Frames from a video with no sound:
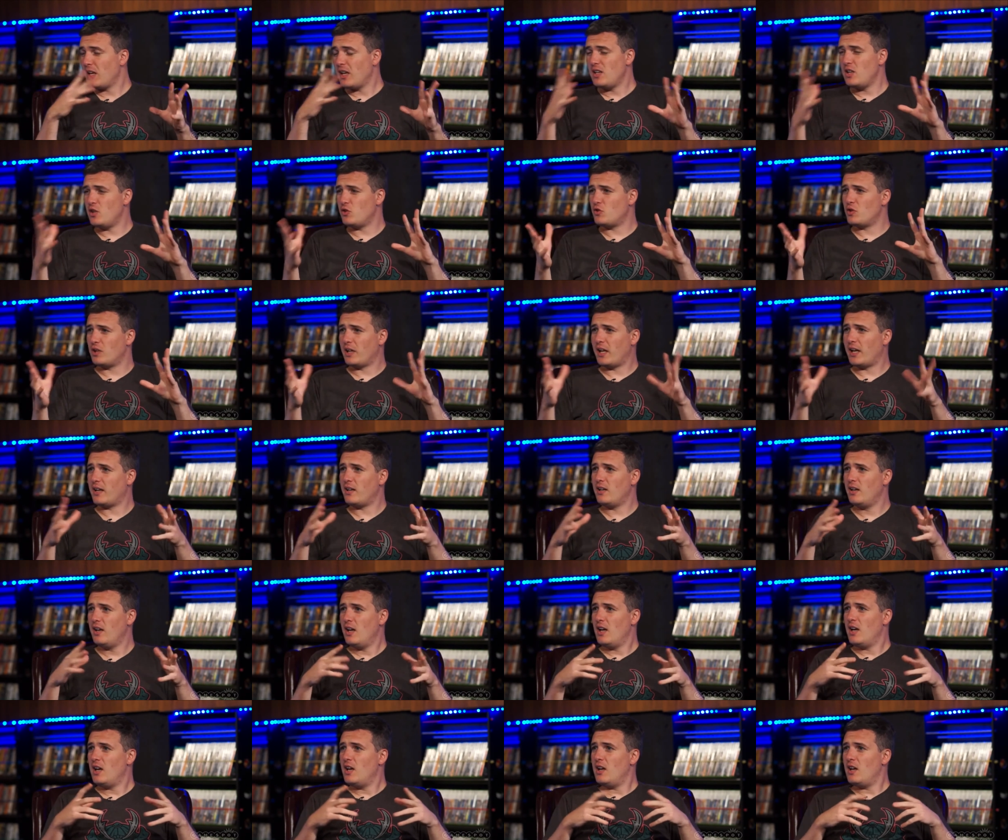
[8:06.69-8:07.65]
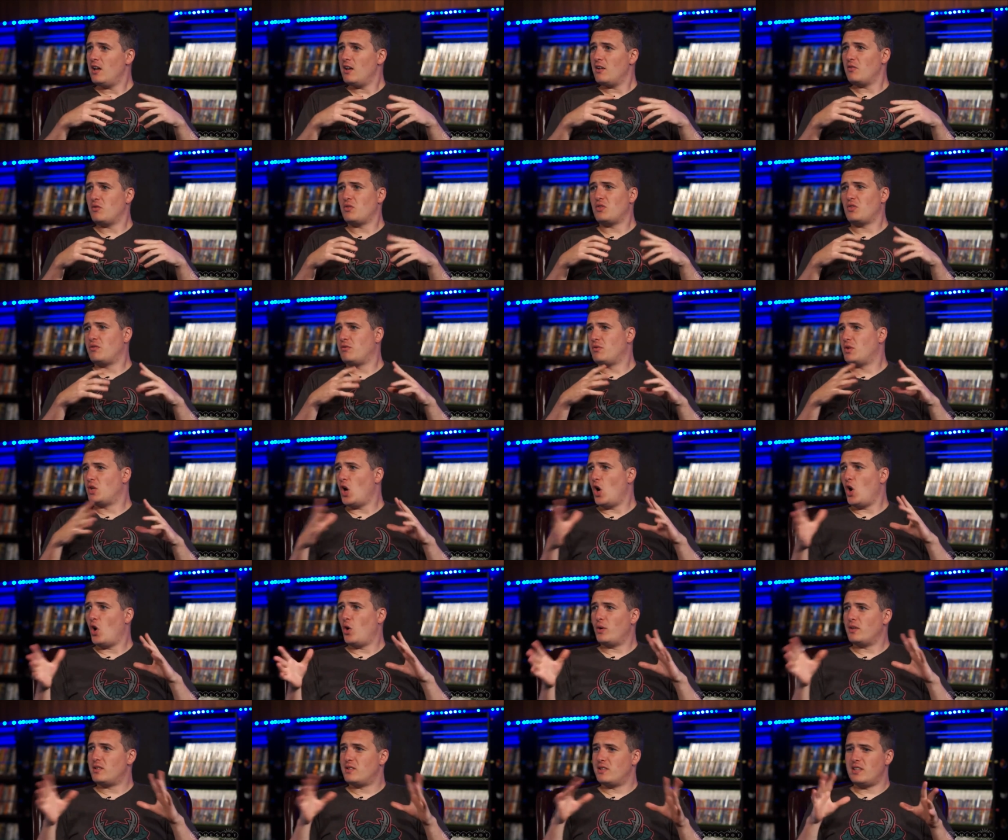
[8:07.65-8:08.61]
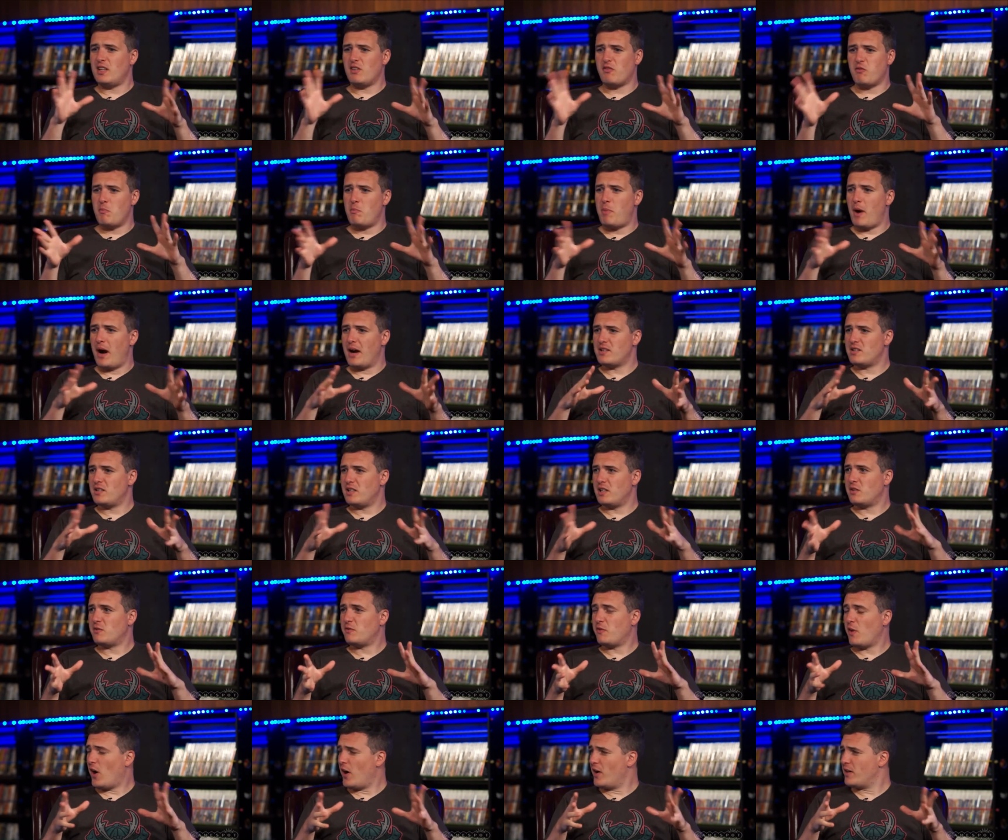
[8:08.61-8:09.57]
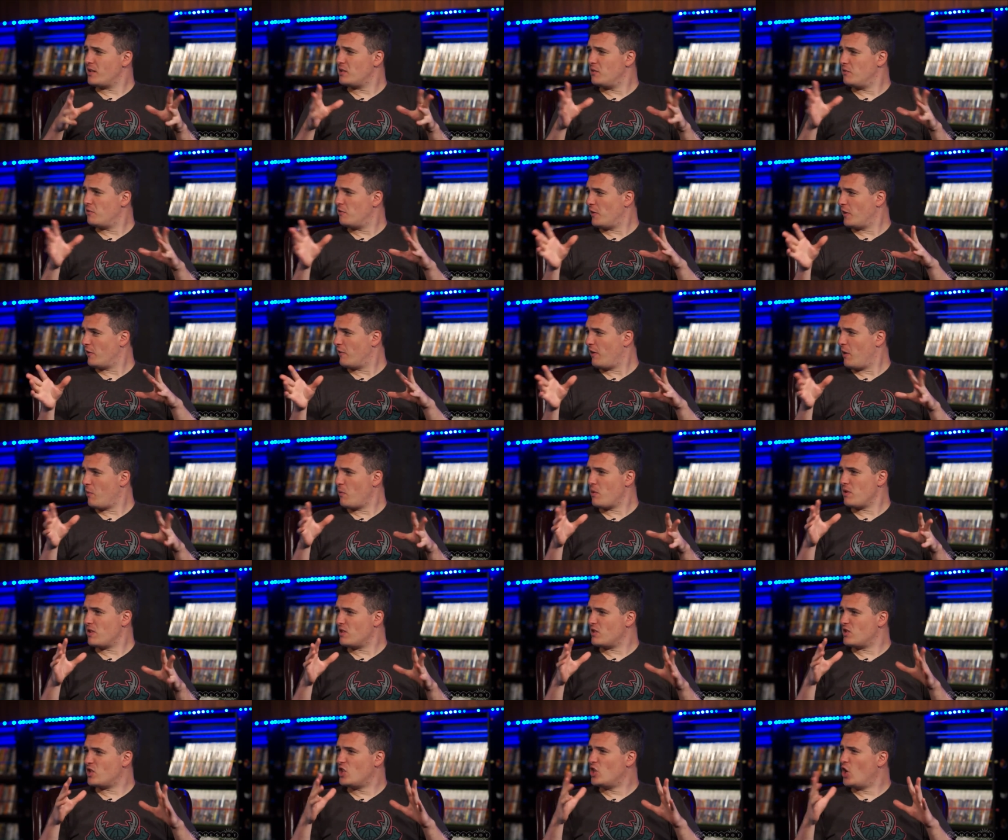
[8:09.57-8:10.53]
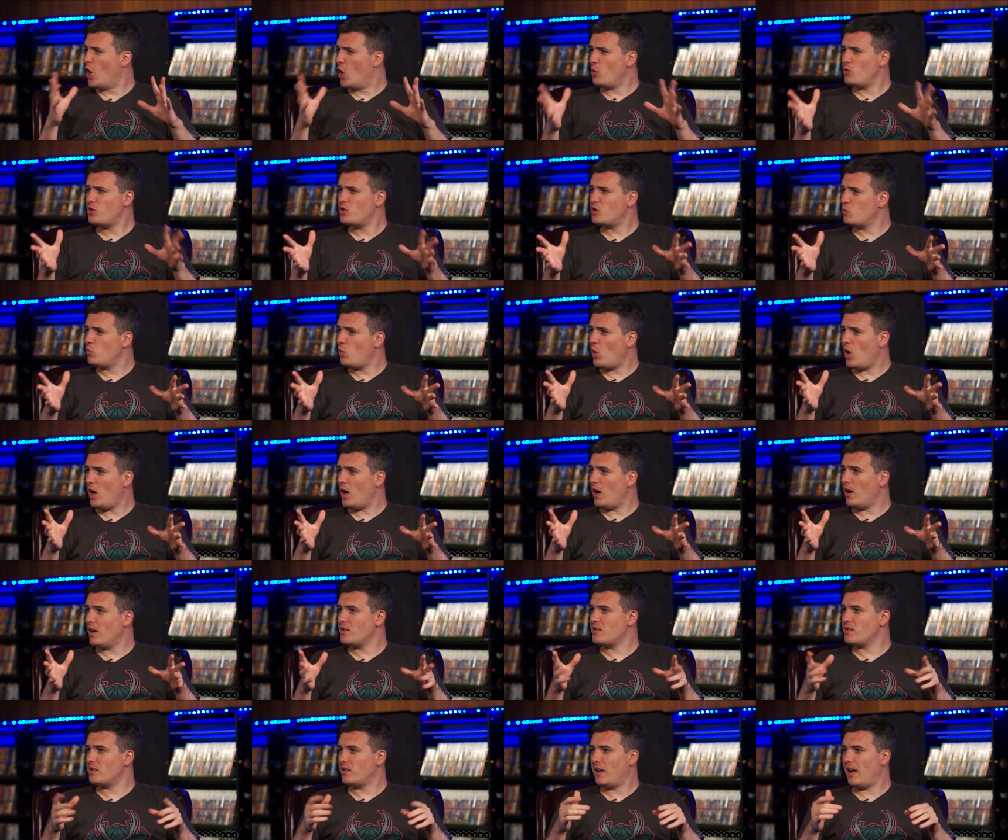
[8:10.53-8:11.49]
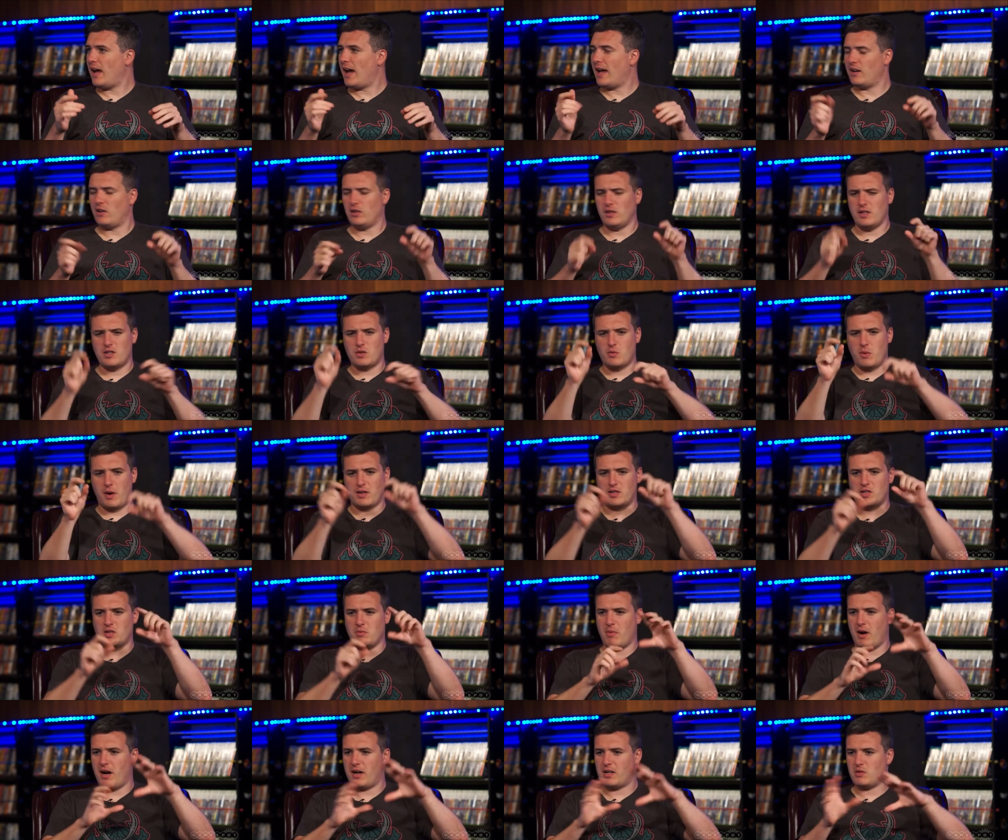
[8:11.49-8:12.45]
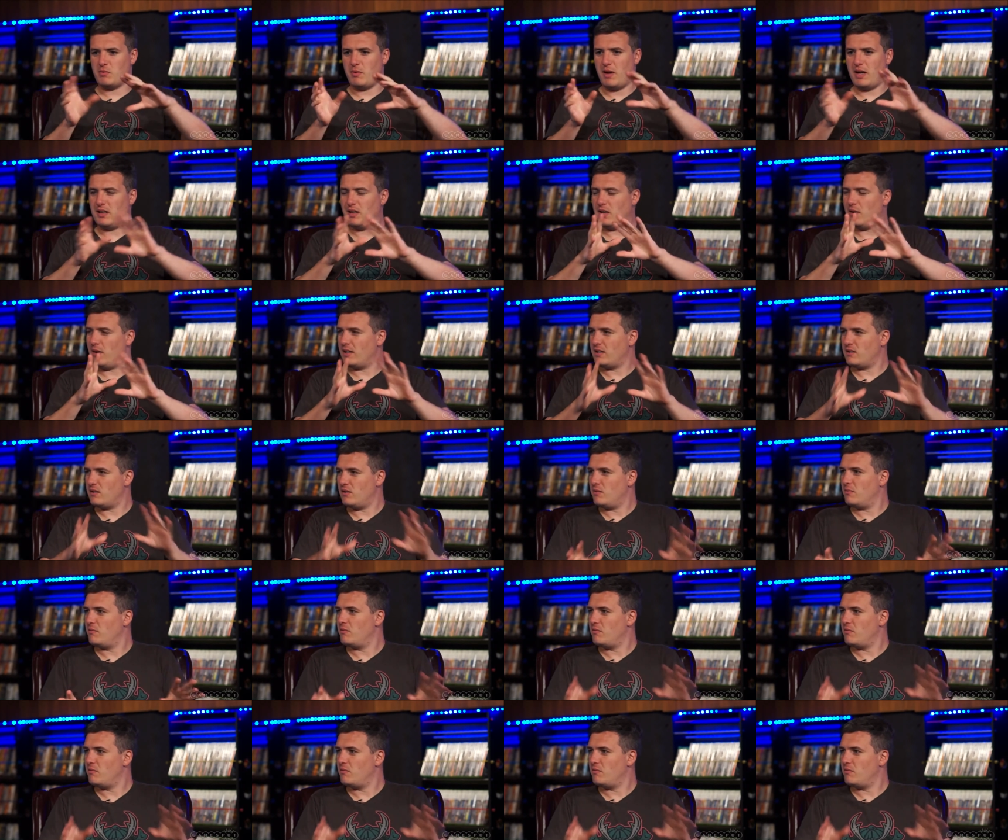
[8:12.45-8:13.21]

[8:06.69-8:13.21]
you had to like go into different parts of this forest and figure out where this ghost was, and they had all these question marks around it. You had to